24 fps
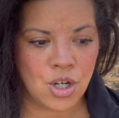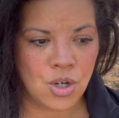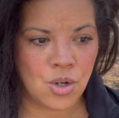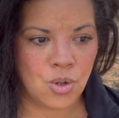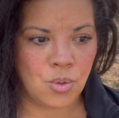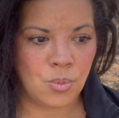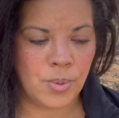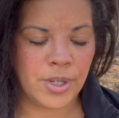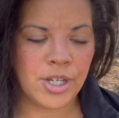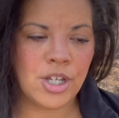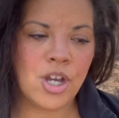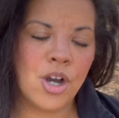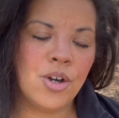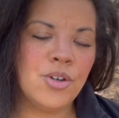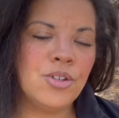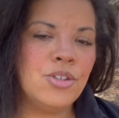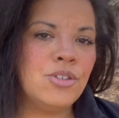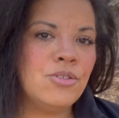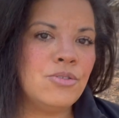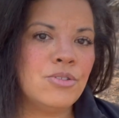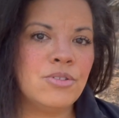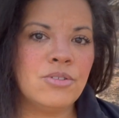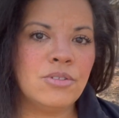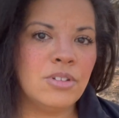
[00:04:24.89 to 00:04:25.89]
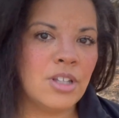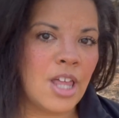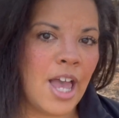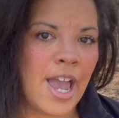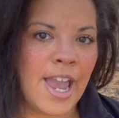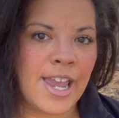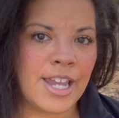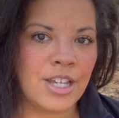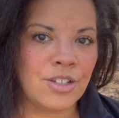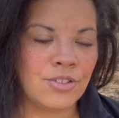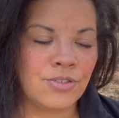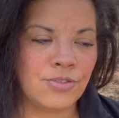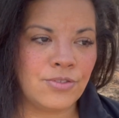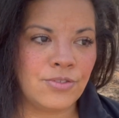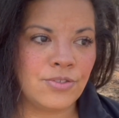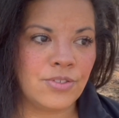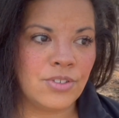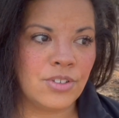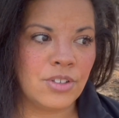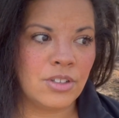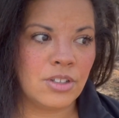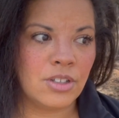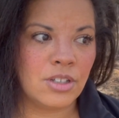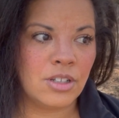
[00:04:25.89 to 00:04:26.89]
We go through life
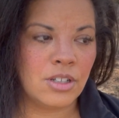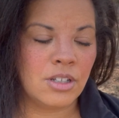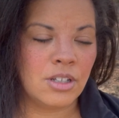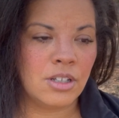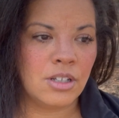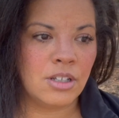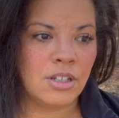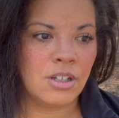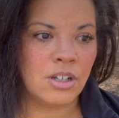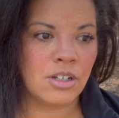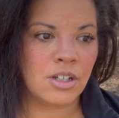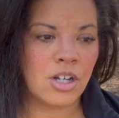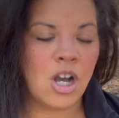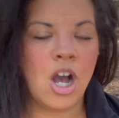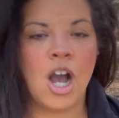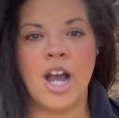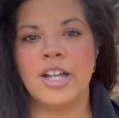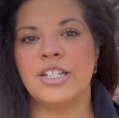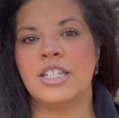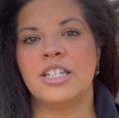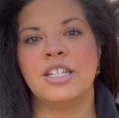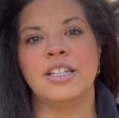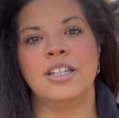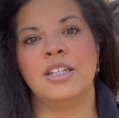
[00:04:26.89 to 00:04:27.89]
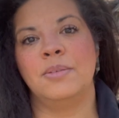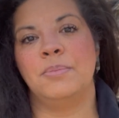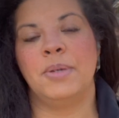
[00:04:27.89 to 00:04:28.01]
constantly